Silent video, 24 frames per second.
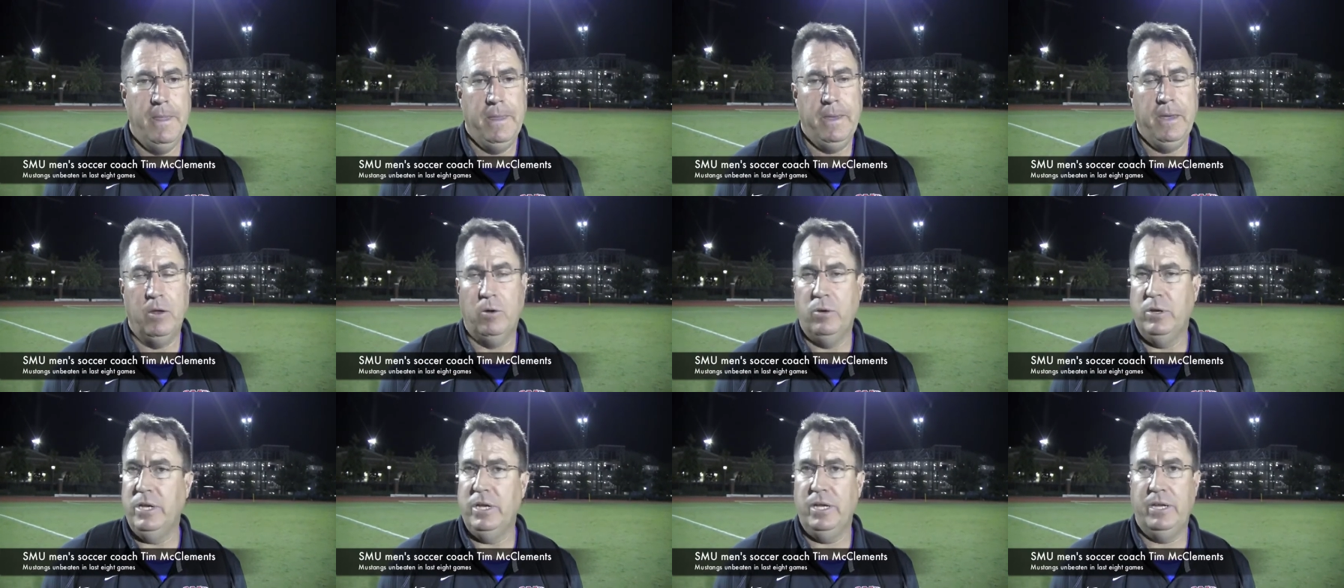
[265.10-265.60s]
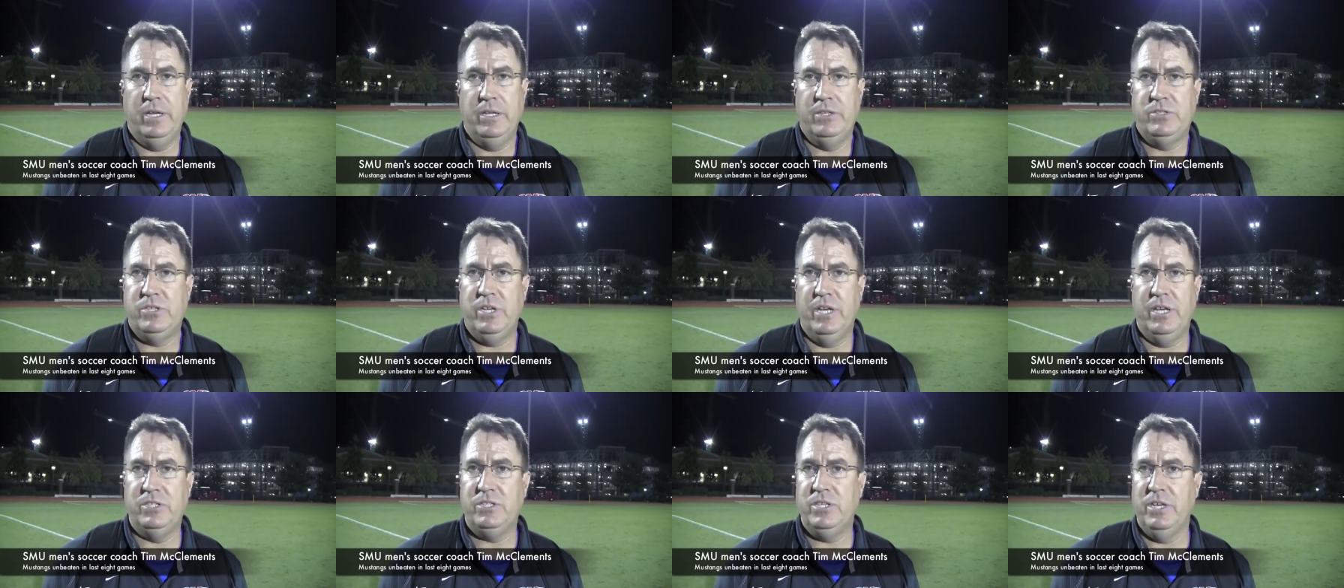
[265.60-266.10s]
you know,
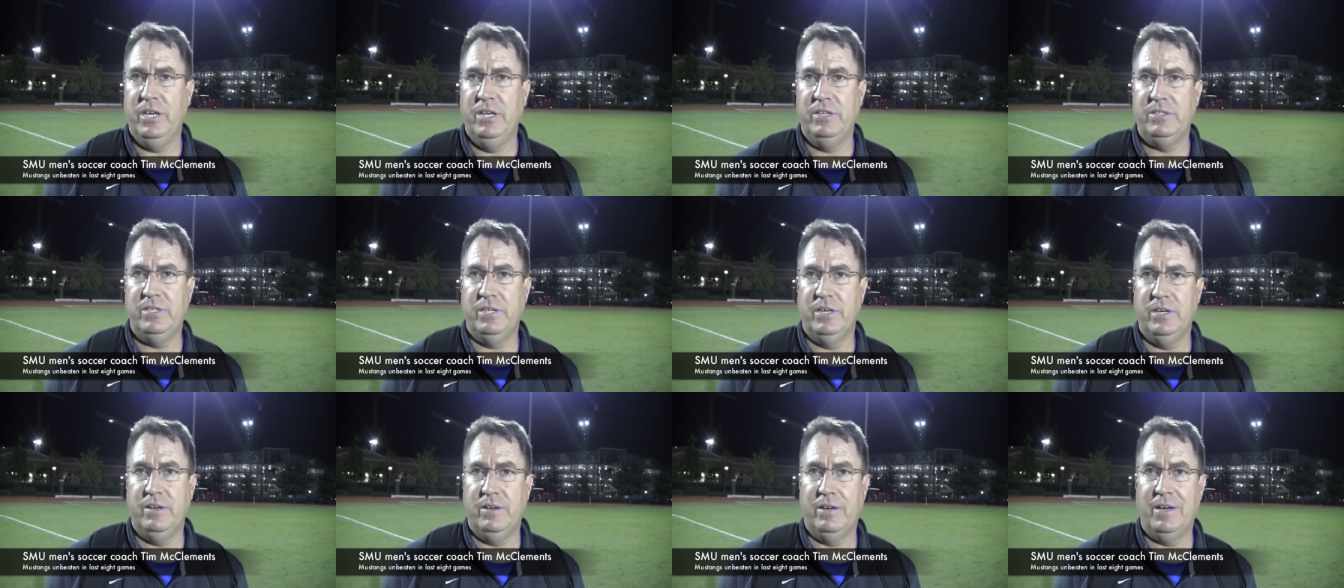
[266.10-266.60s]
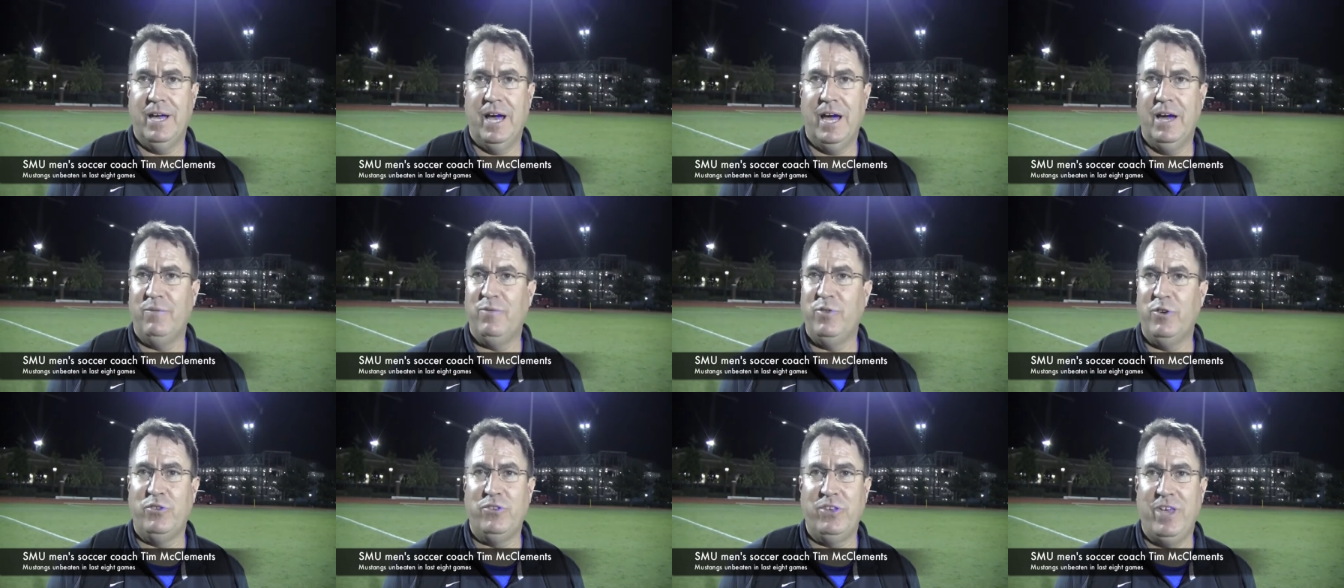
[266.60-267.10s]
it's it's it's a
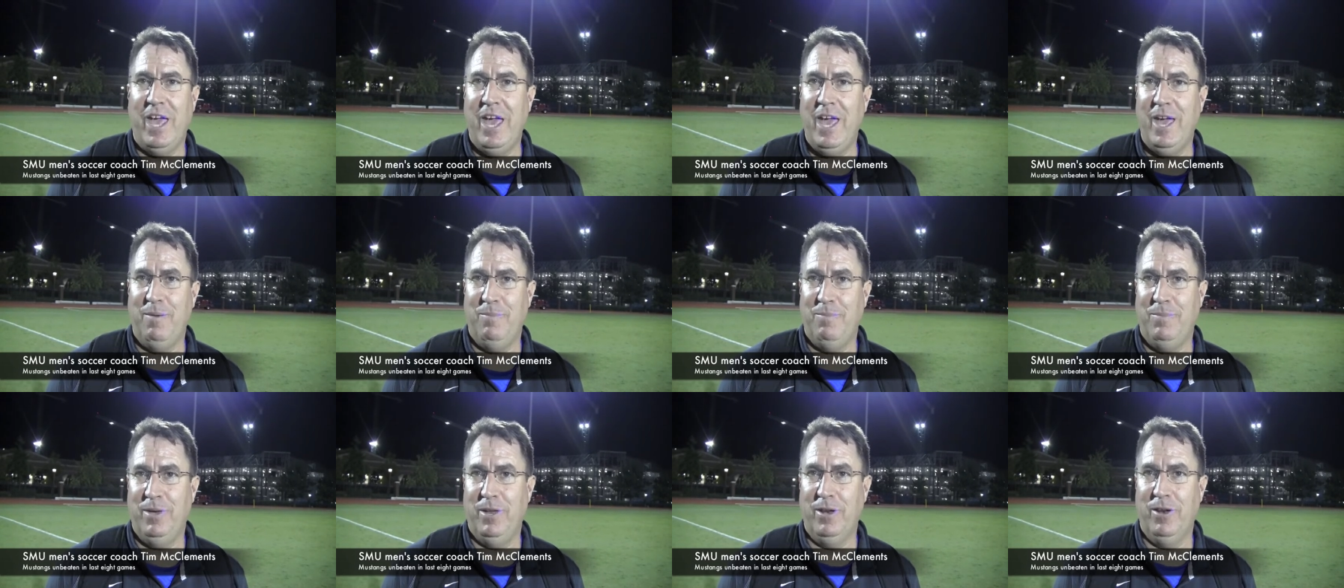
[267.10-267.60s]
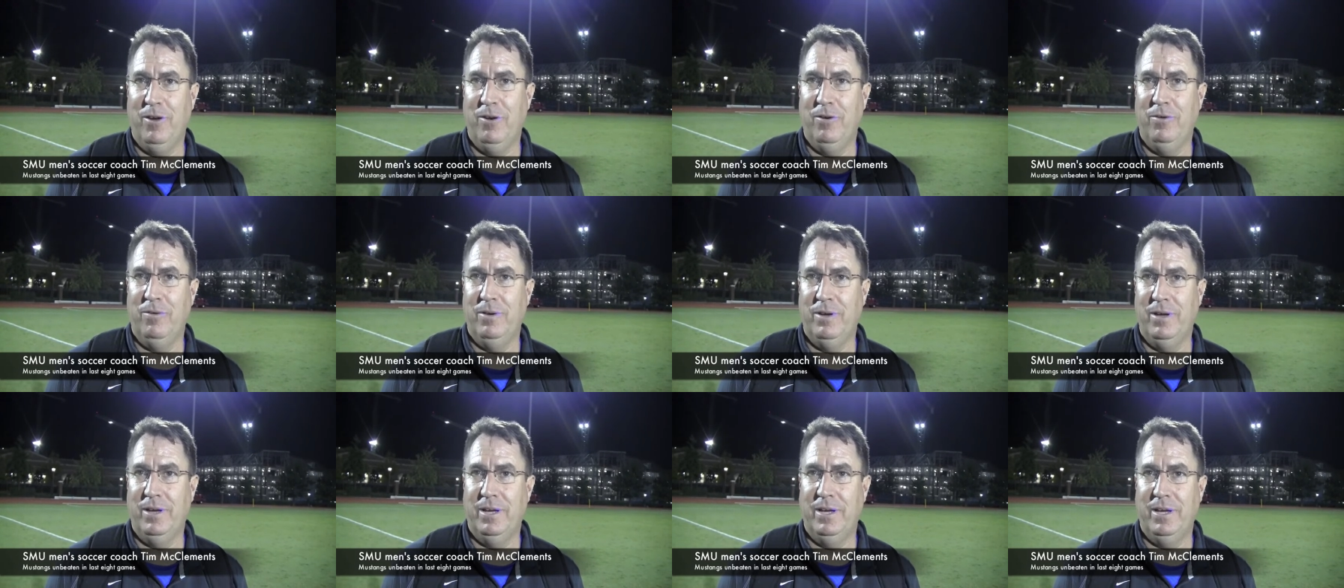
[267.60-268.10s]
conference game, you know,
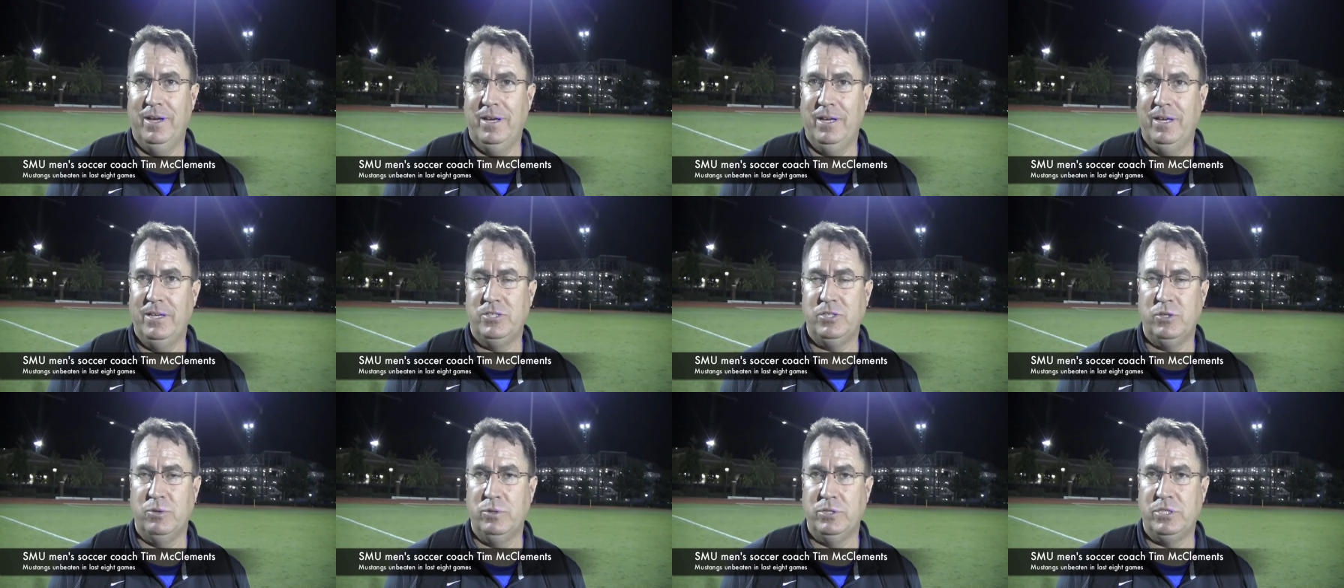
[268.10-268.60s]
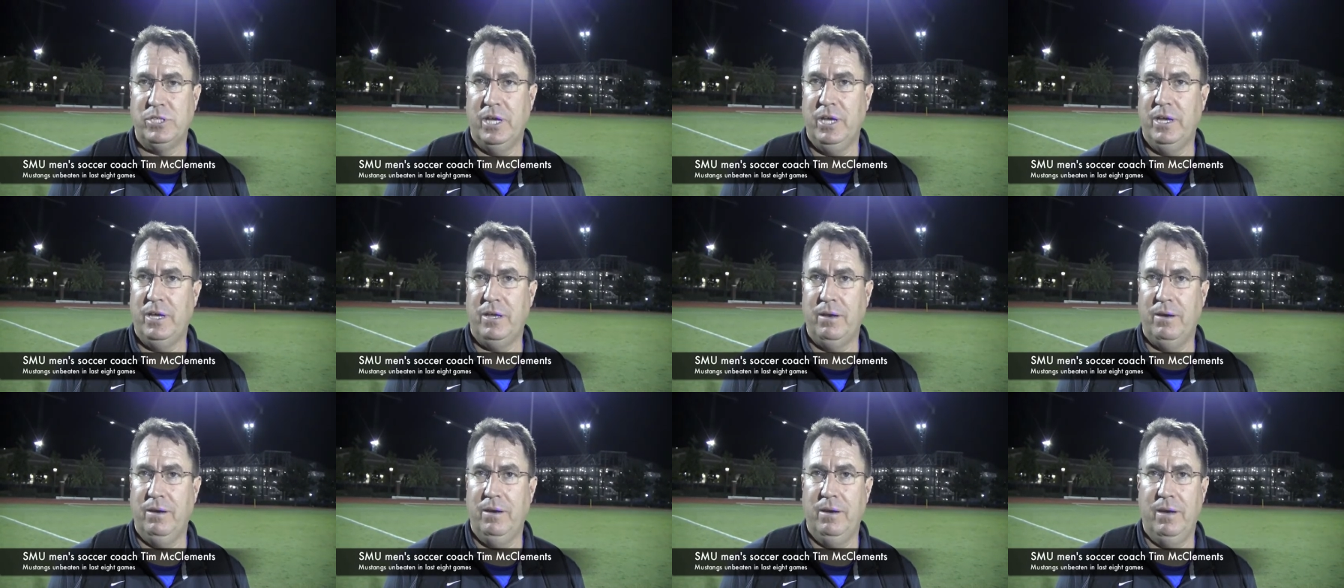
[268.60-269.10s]
uh, so it's
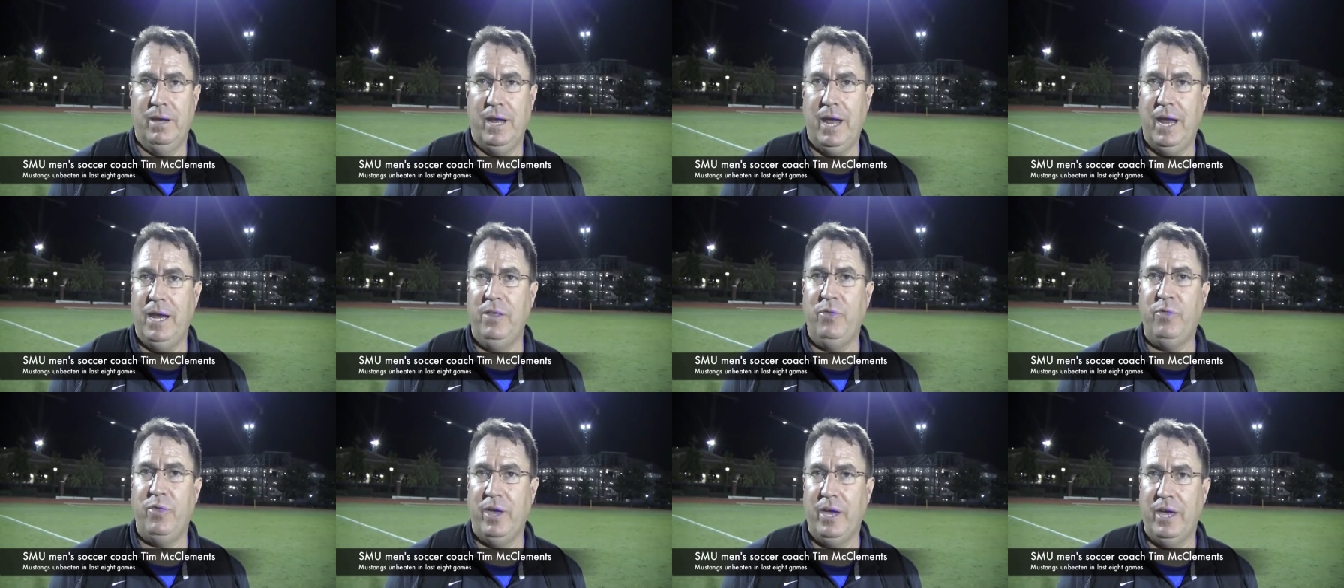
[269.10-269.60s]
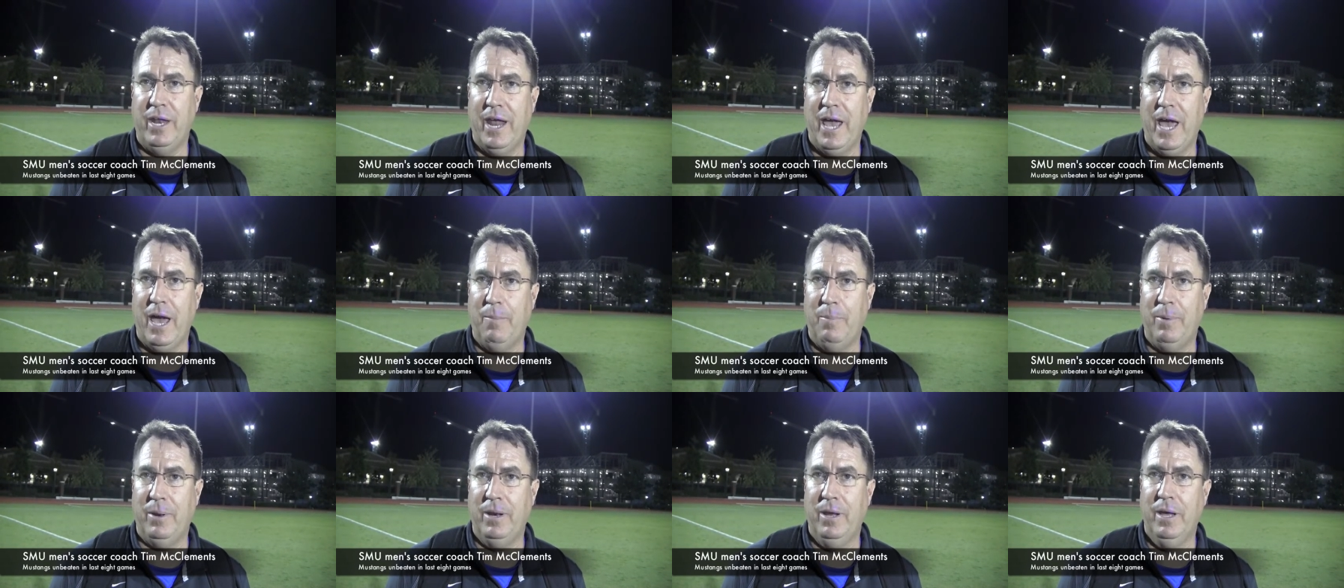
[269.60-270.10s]
it can anything can
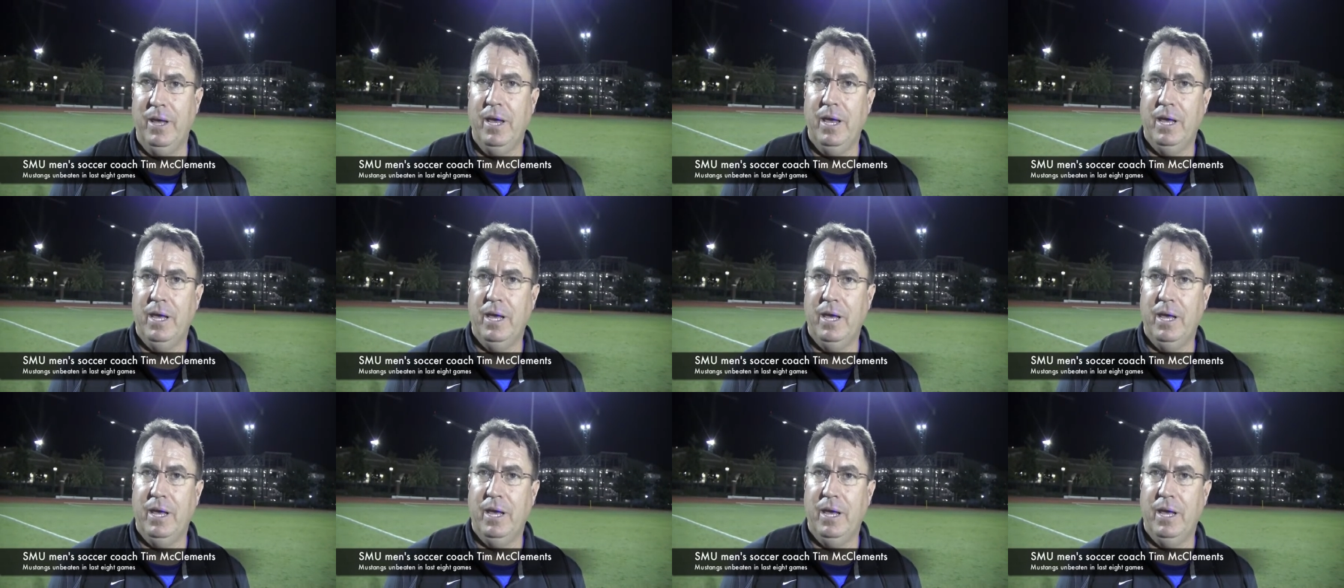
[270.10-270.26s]
happen.